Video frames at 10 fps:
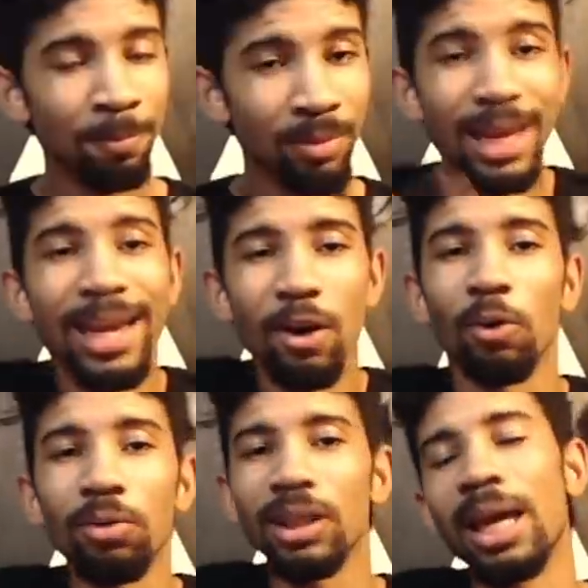They
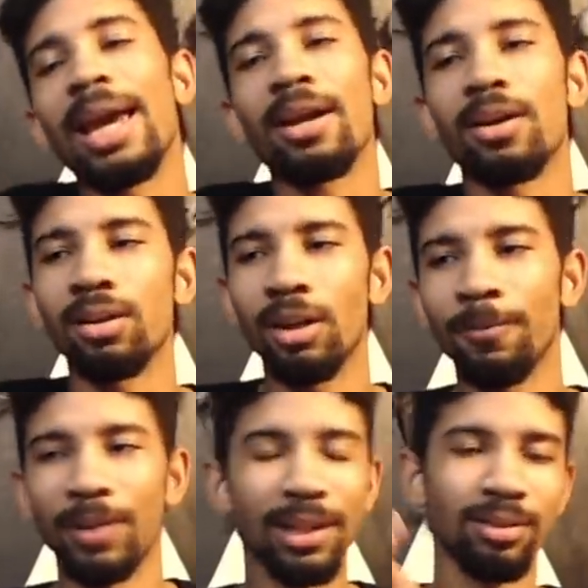only care
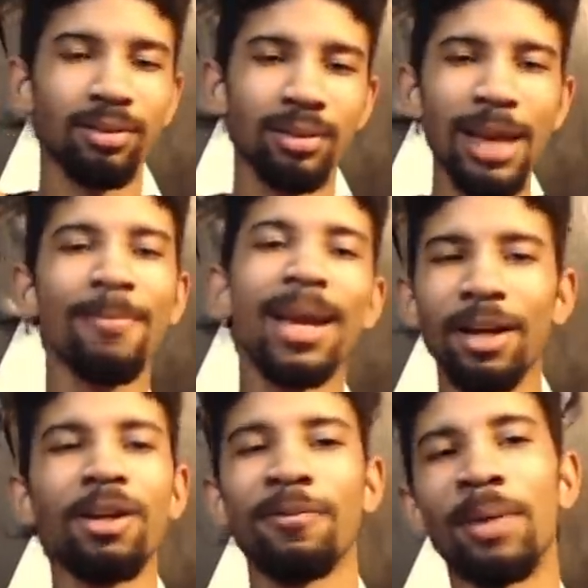that they make
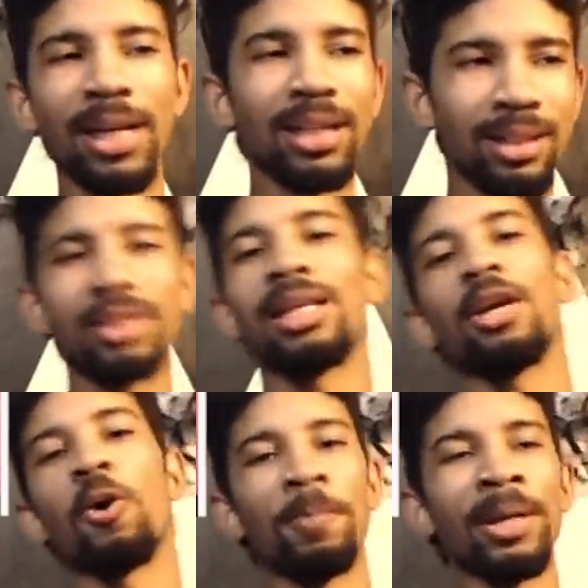enough money to stay
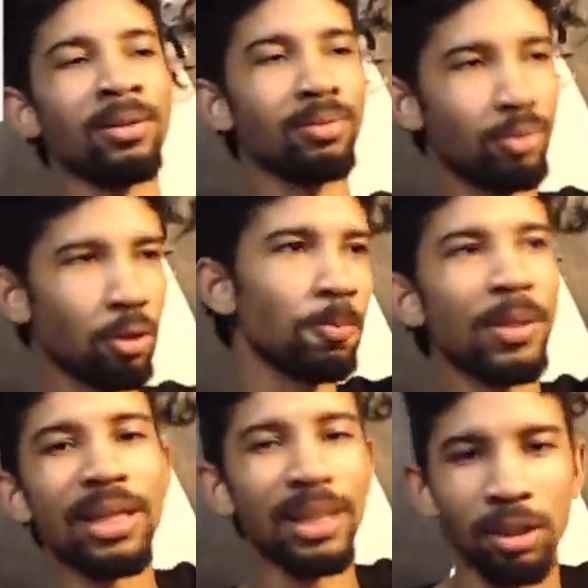open to
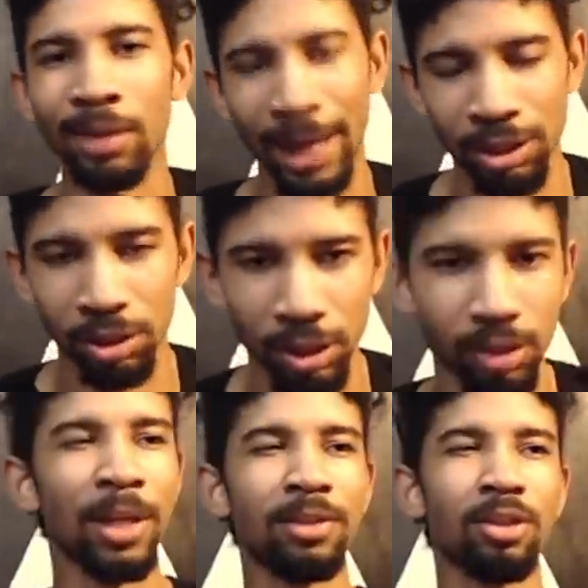be here next year.
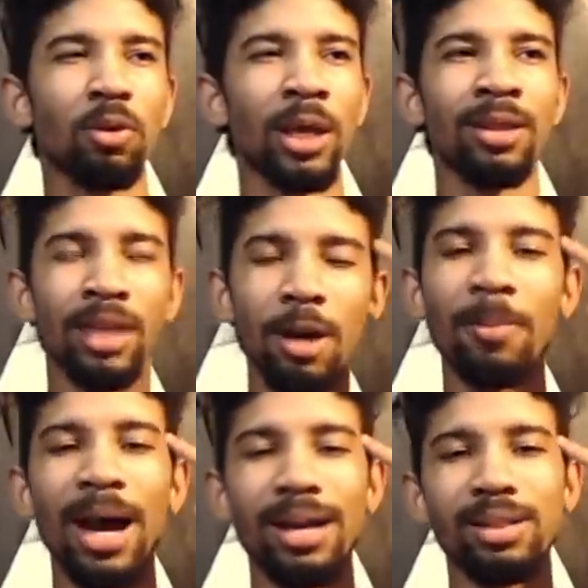And so, in their
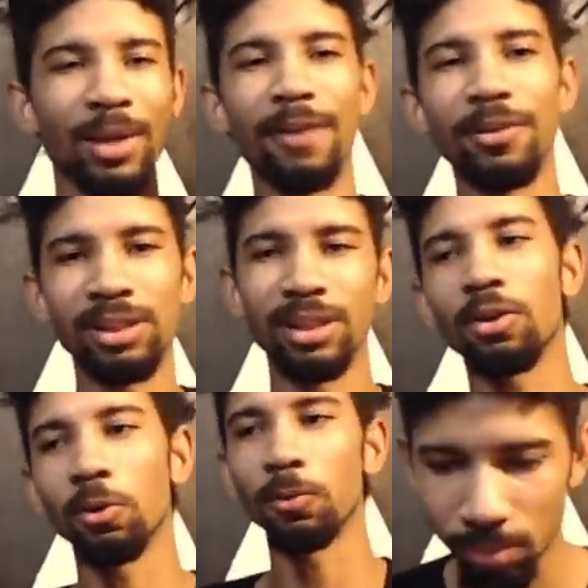minds, every
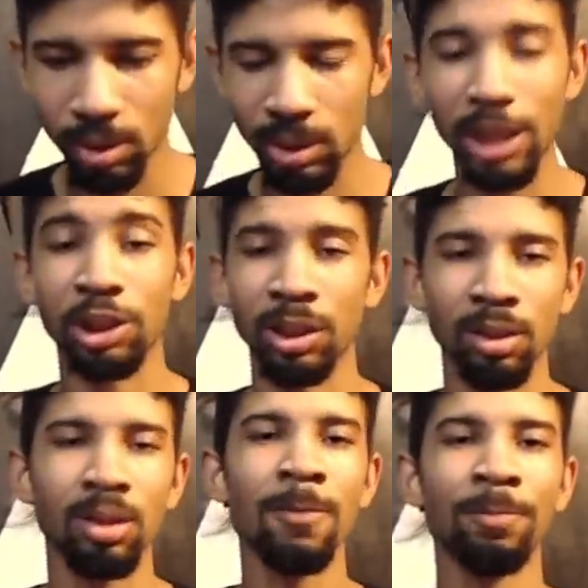single
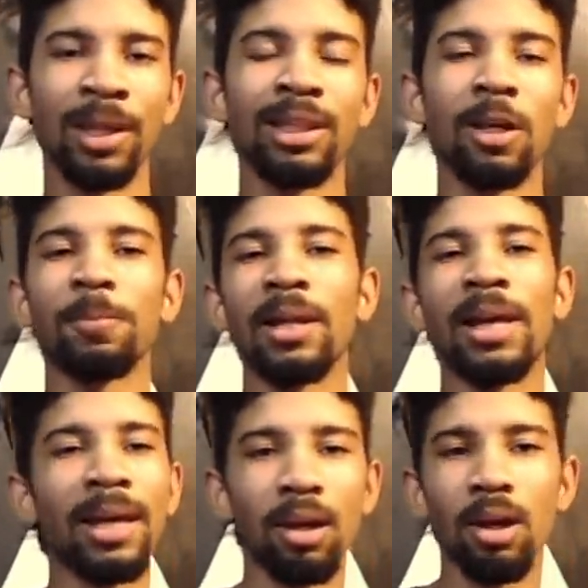section that they're
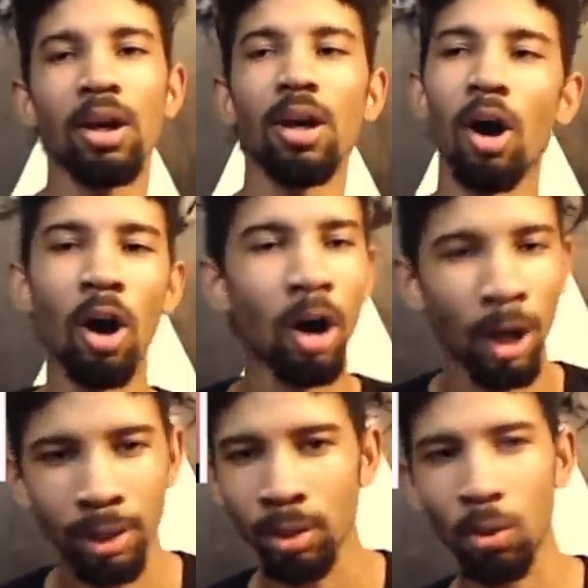playing
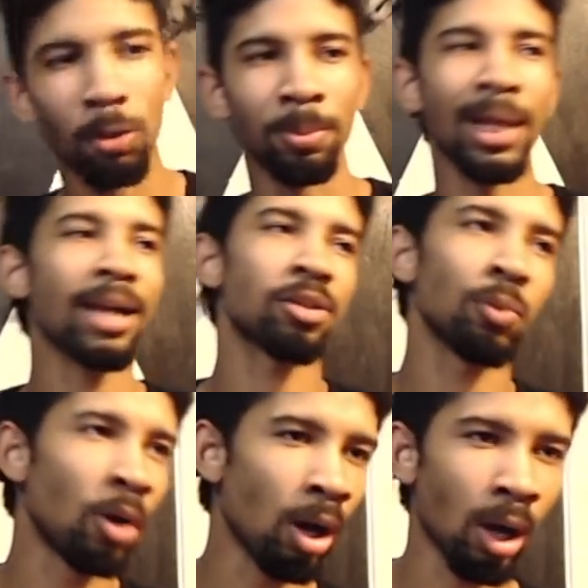on or Black
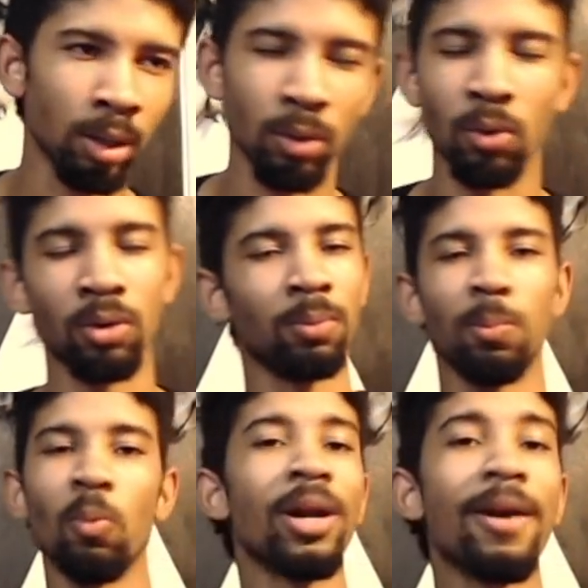Swan or
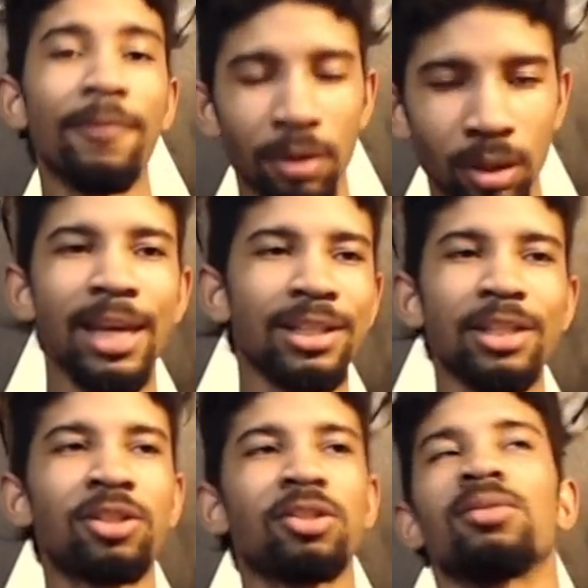whatever is
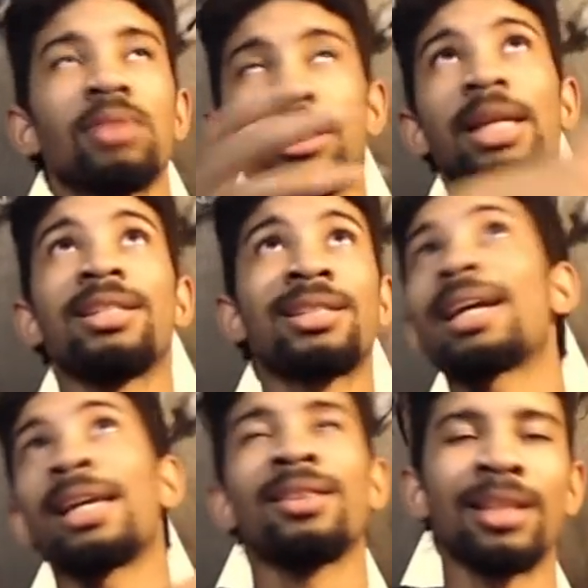a is a
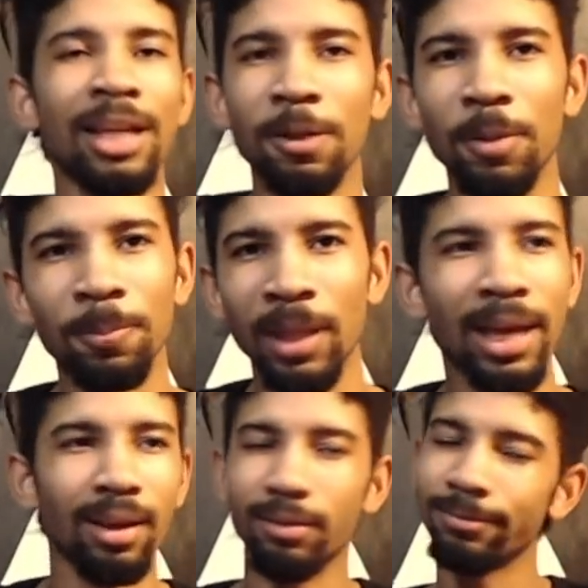second that they could be
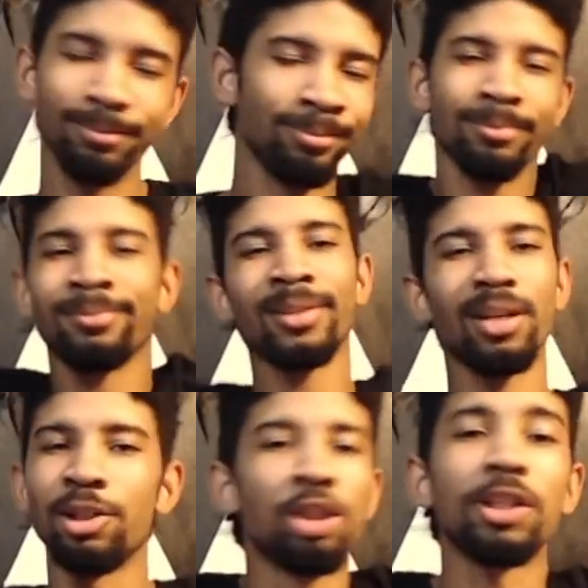playing
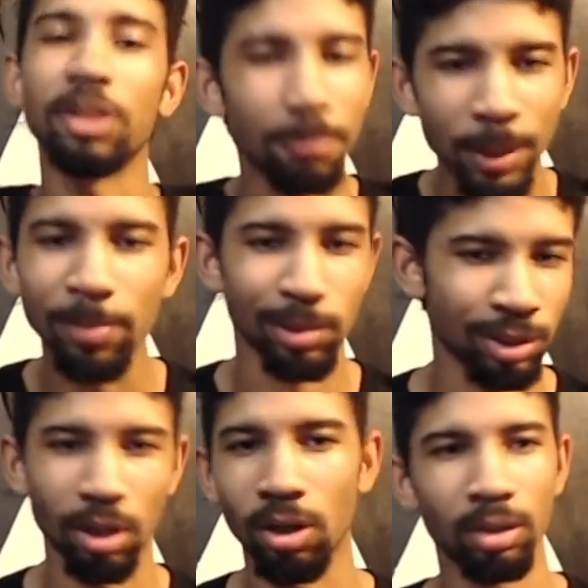a Justin Bieber
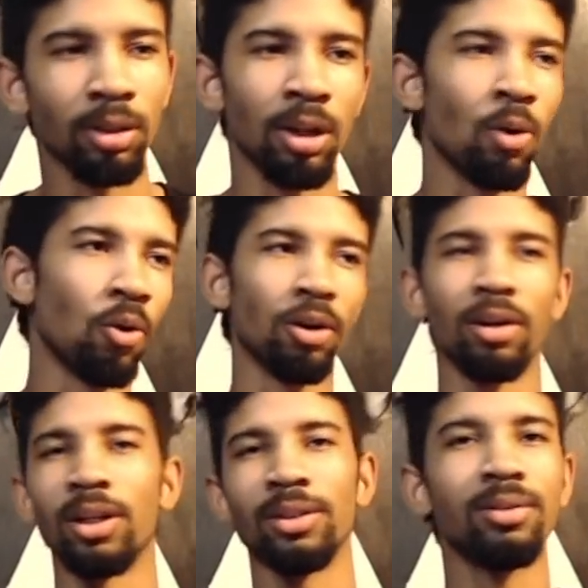song
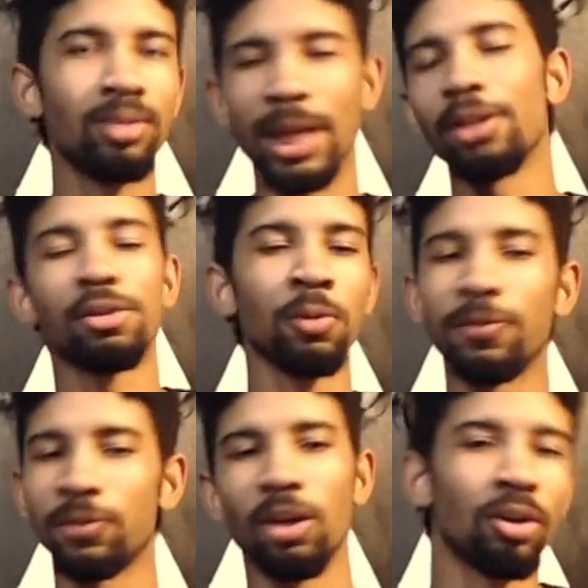or a Taylor
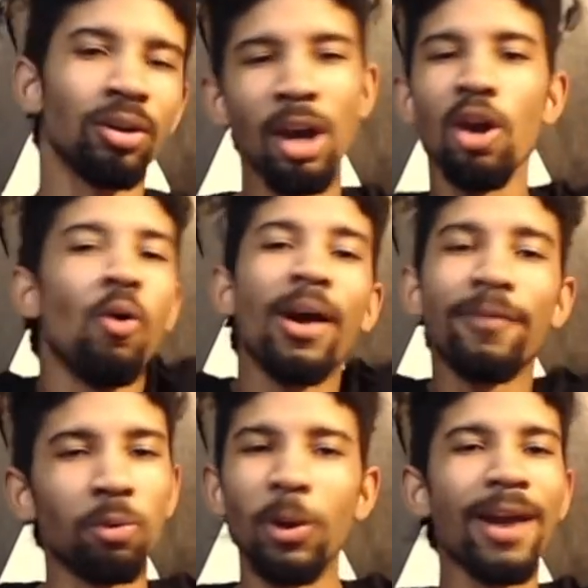Swift song or
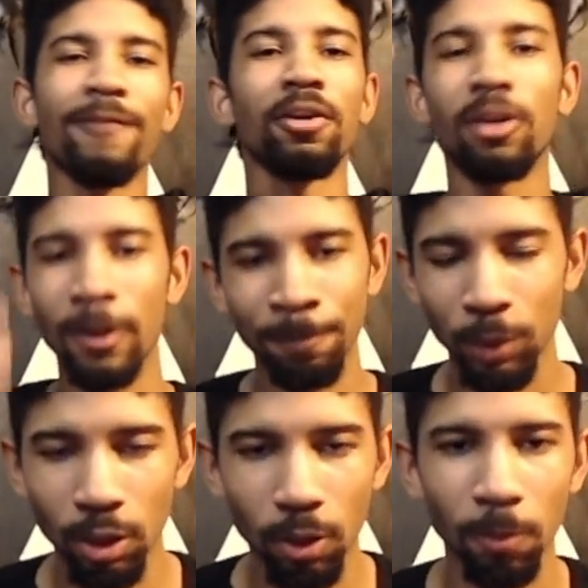whoever, whatever
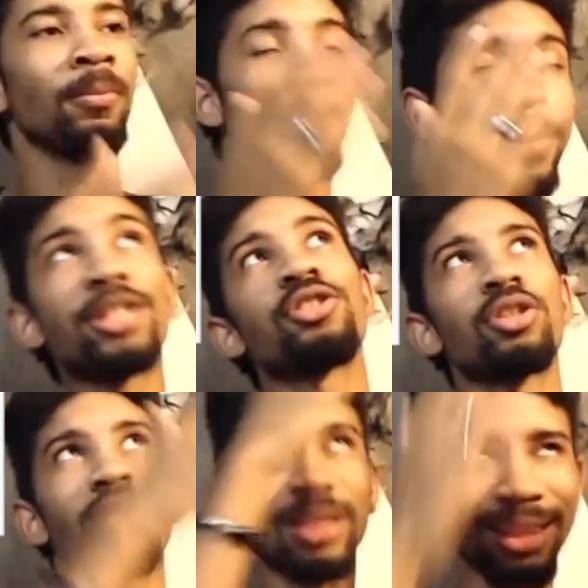you know,
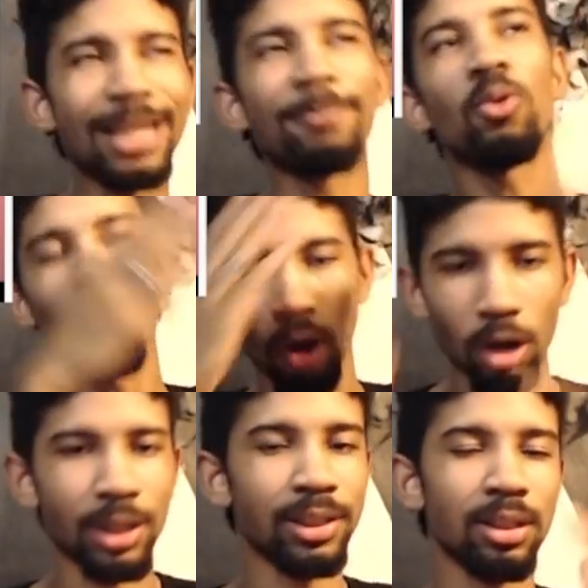major label
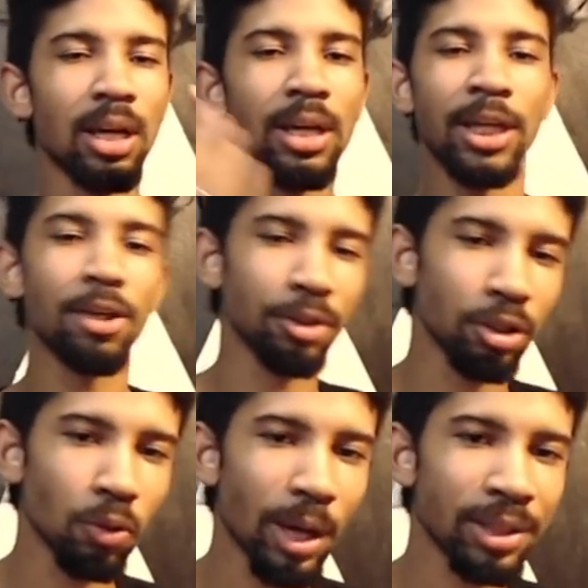artist here in the
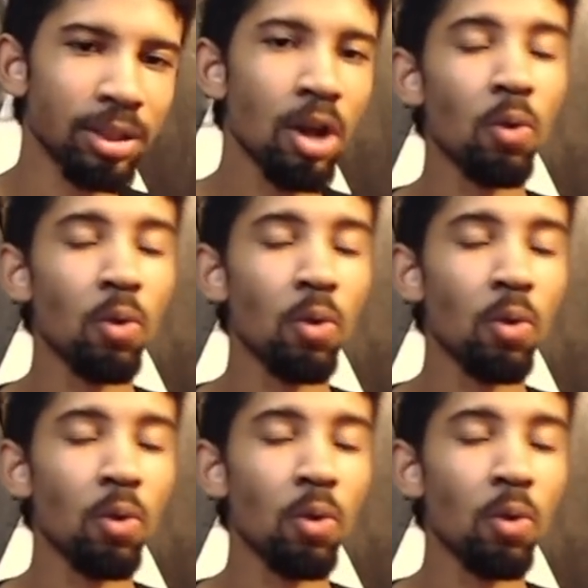U.S.